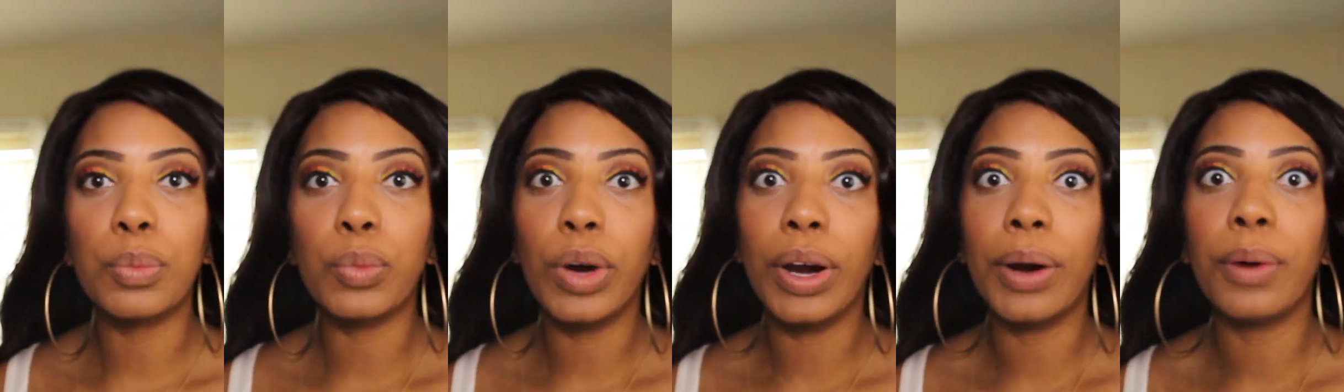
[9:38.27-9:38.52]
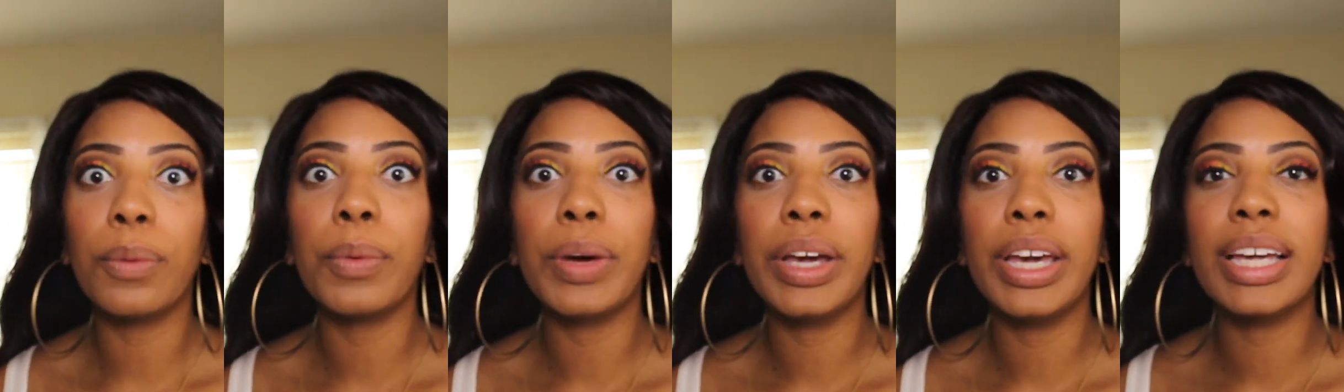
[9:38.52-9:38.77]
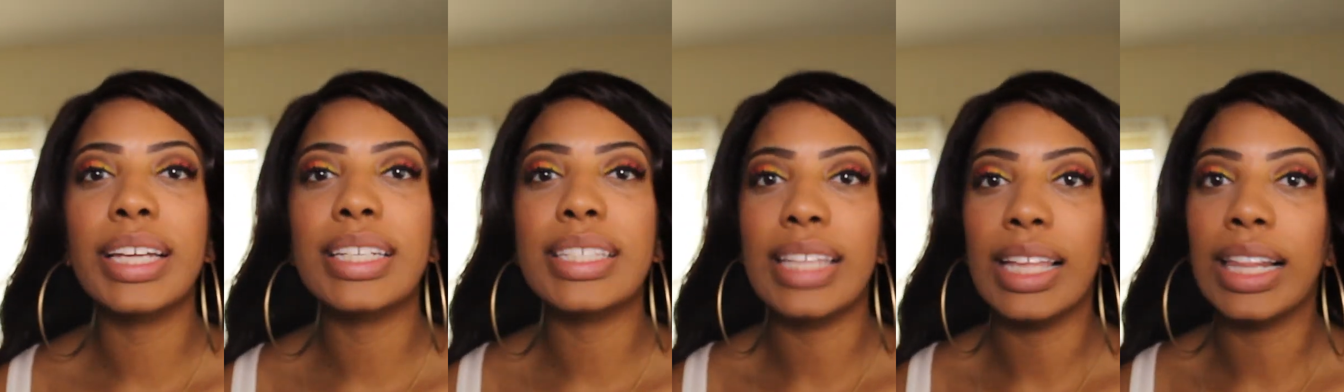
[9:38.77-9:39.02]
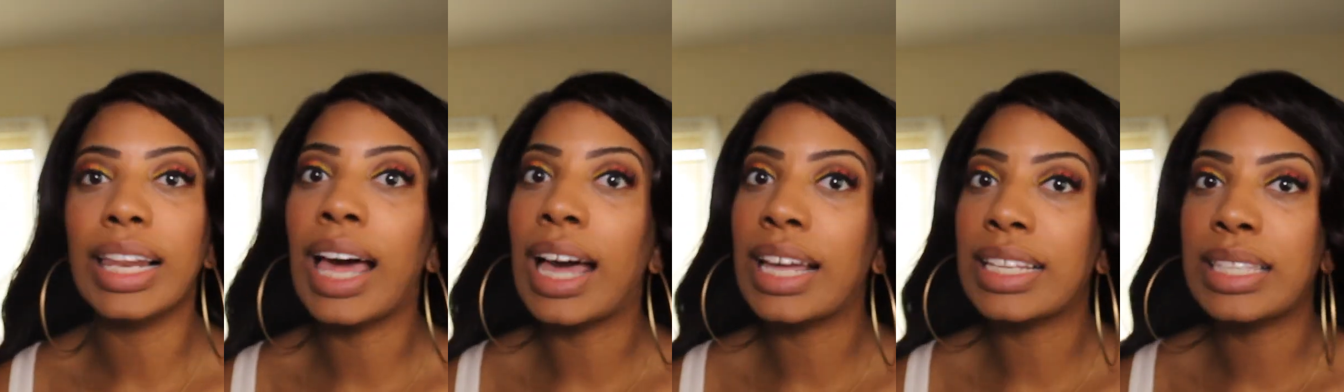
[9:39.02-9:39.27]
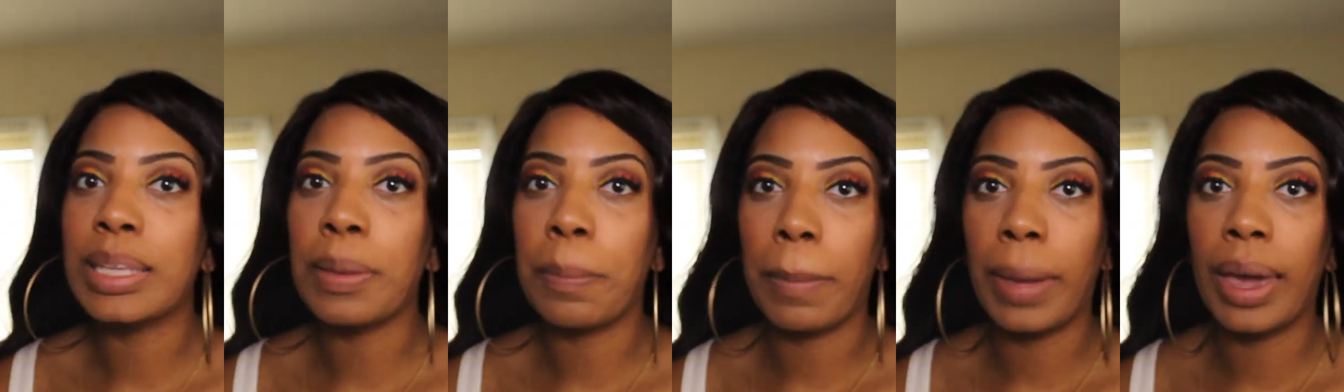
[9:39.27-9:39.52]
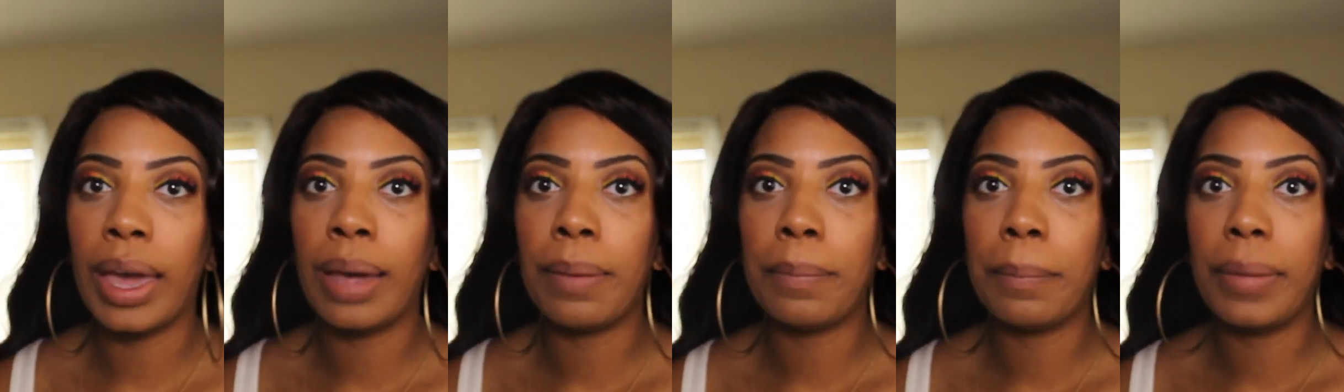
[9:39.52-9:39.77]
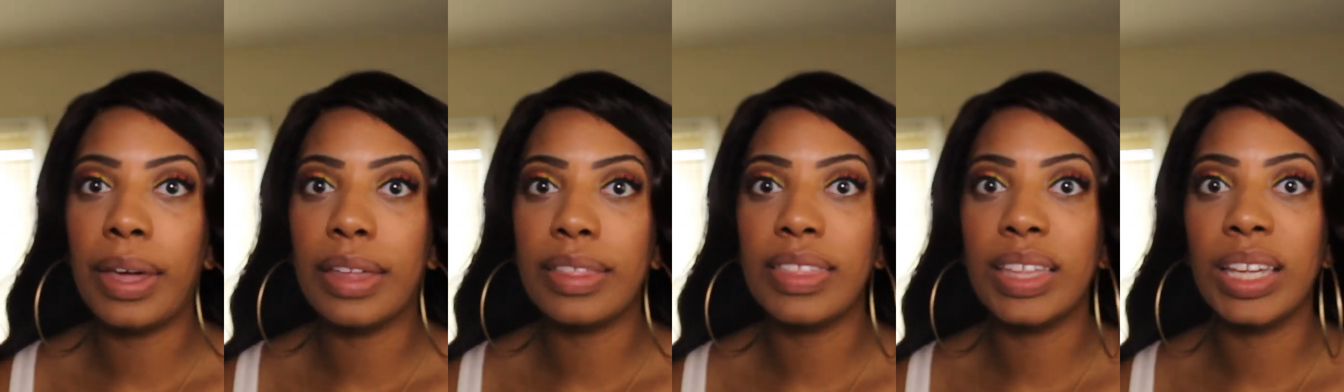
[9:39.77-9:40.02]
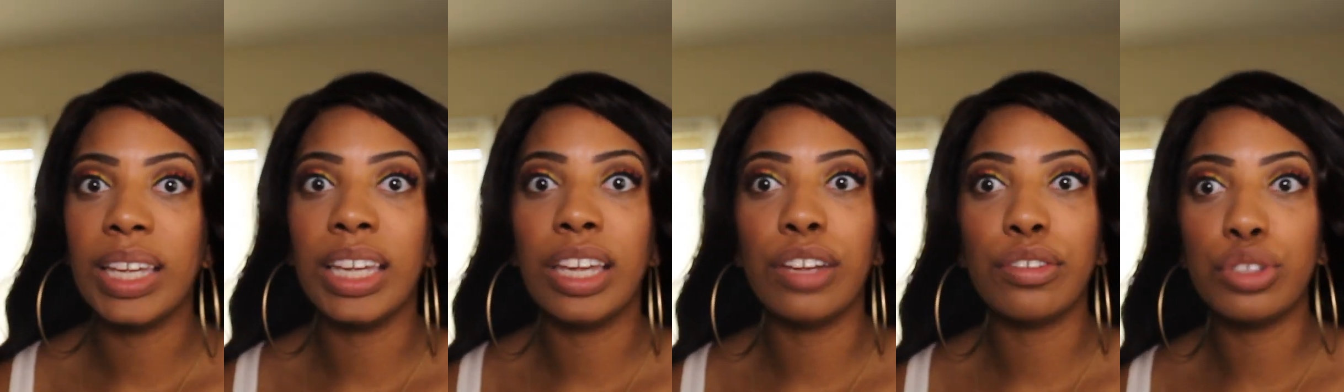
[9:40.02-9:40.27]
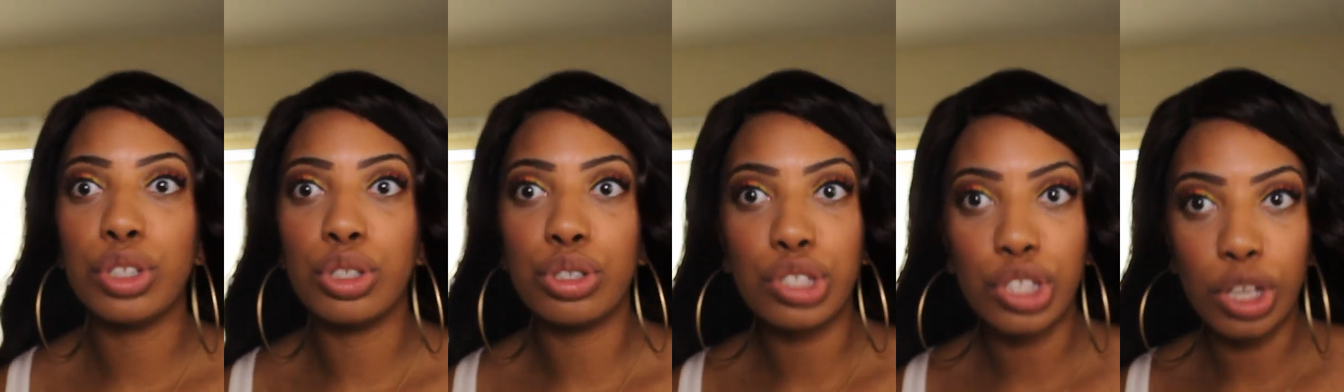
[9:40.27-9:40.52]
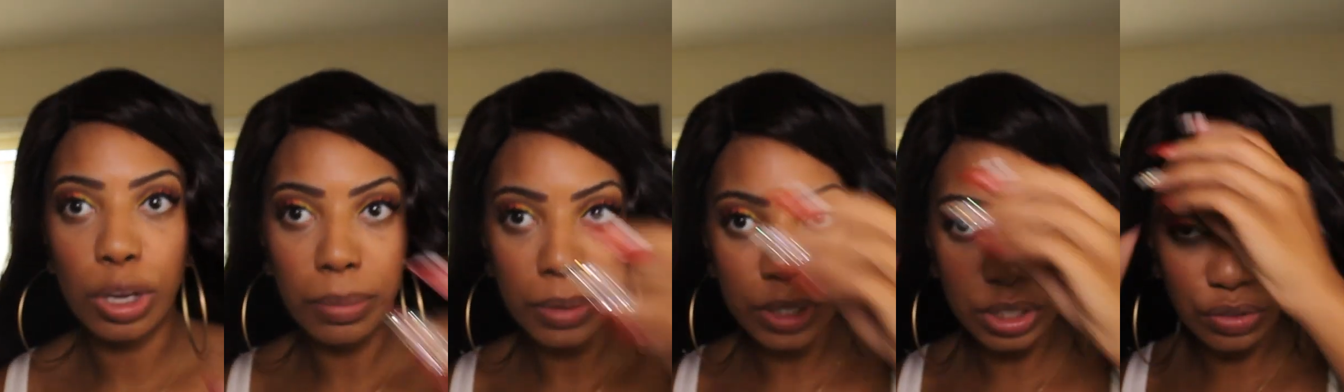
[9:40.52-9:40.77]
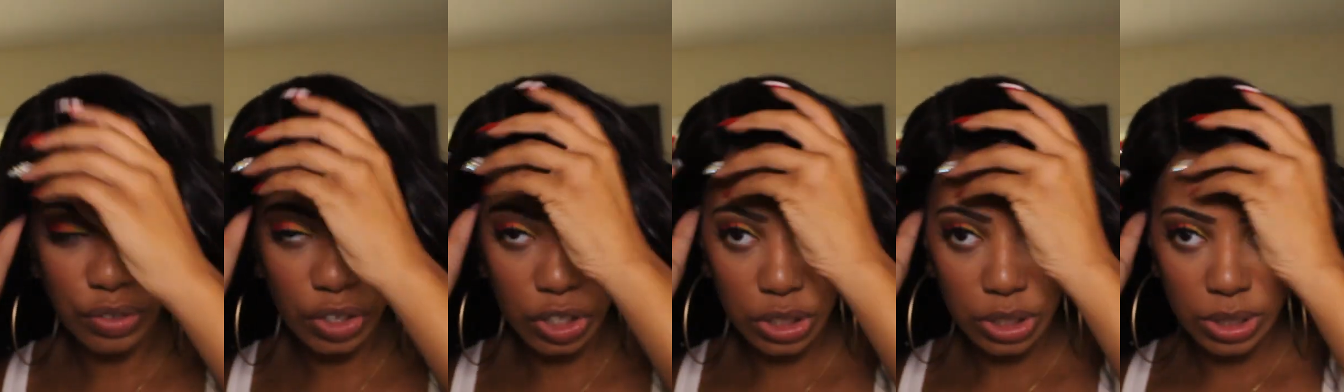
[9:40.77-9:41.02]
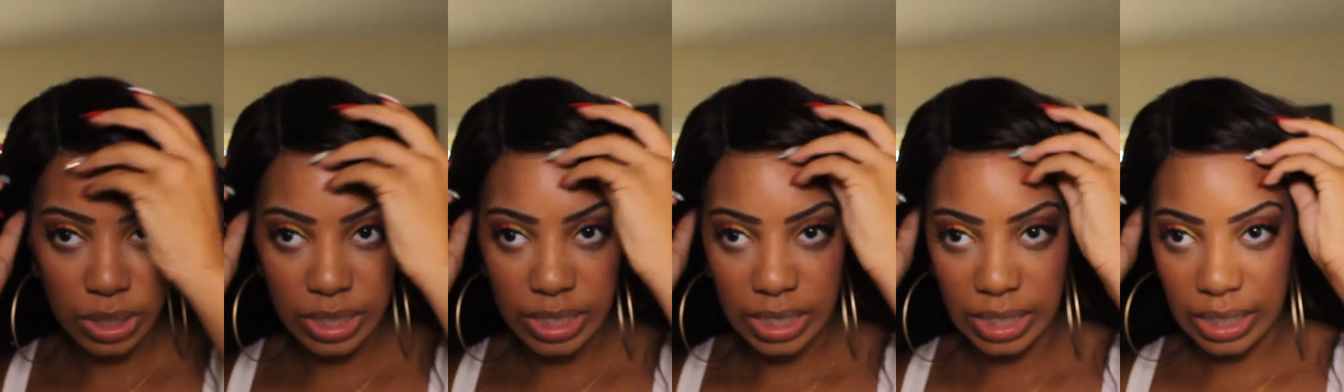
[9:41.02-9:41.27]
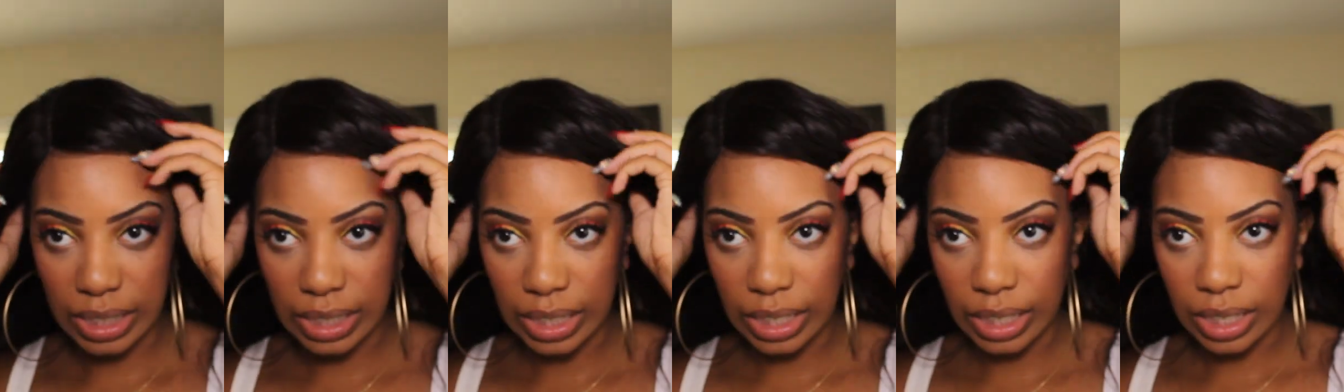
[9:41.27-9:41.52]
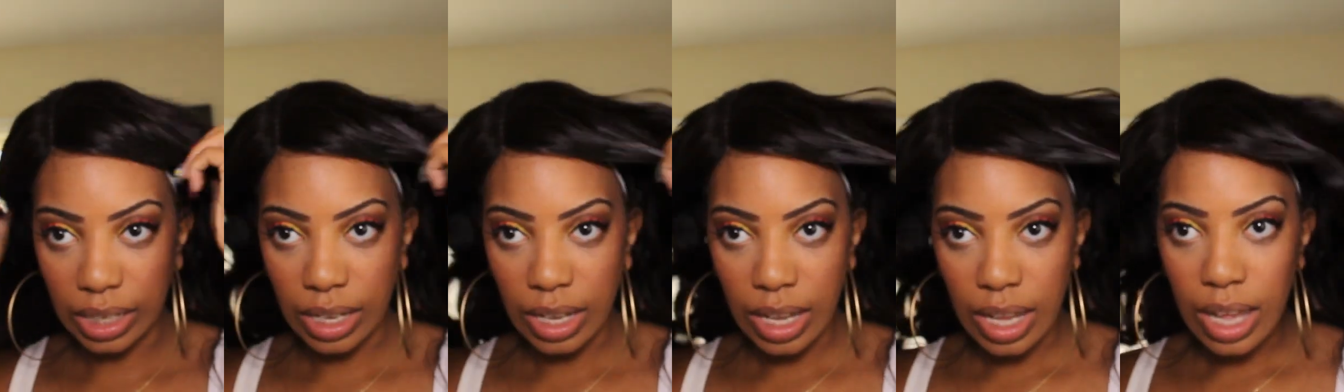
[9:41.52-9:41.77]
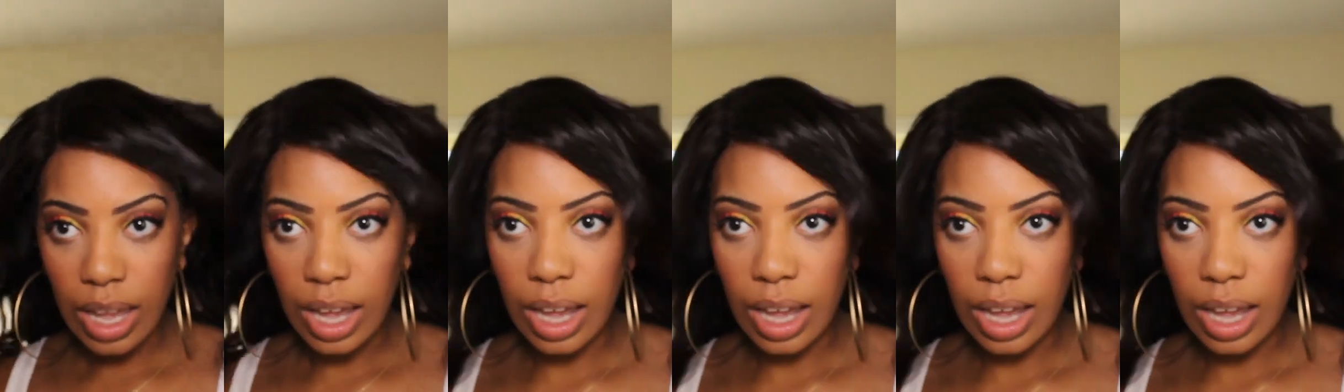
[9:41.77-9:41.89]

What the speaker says: wear wigs, the elastic band method gives you so much versatility.